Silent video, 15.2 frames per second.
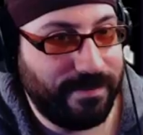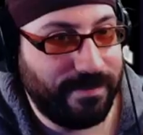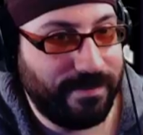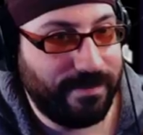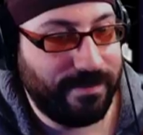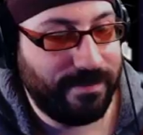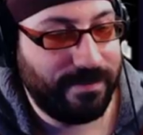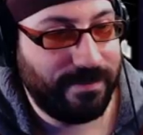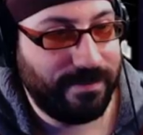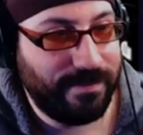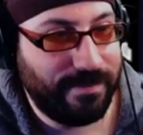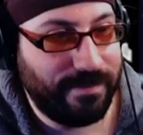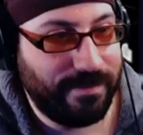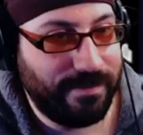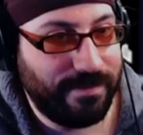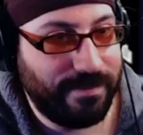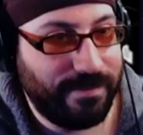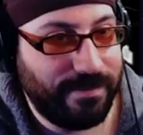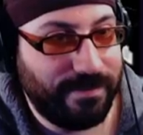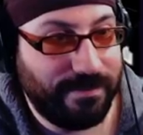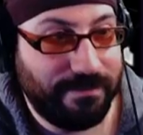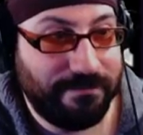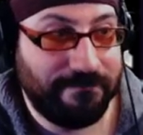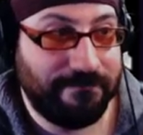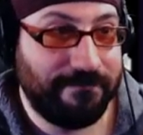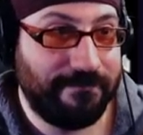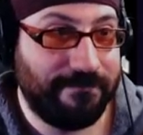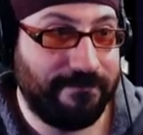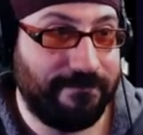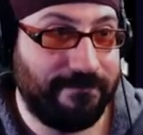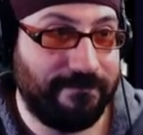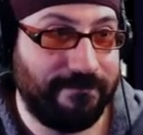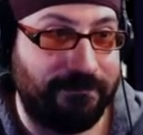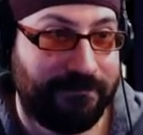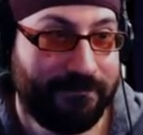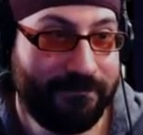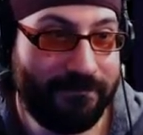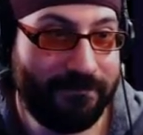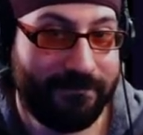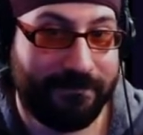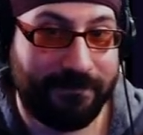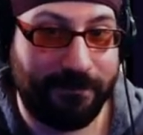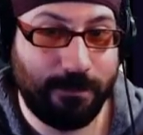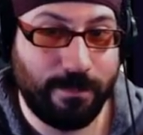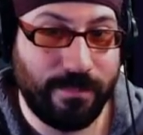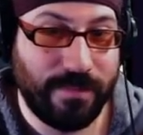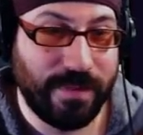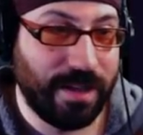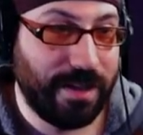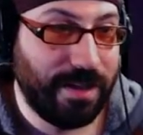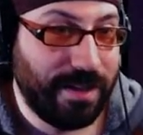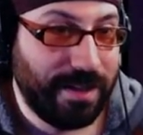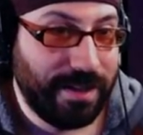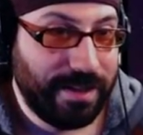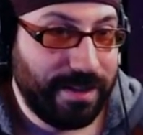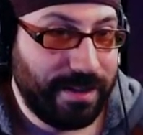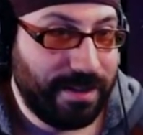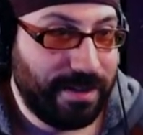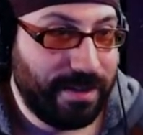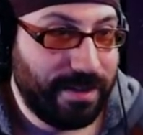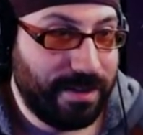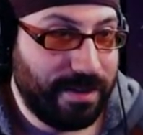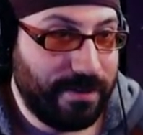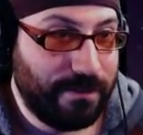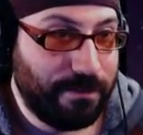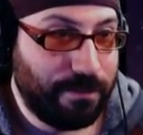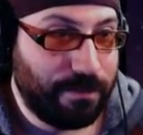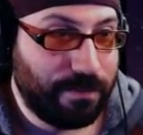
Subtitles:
Nobody speaks.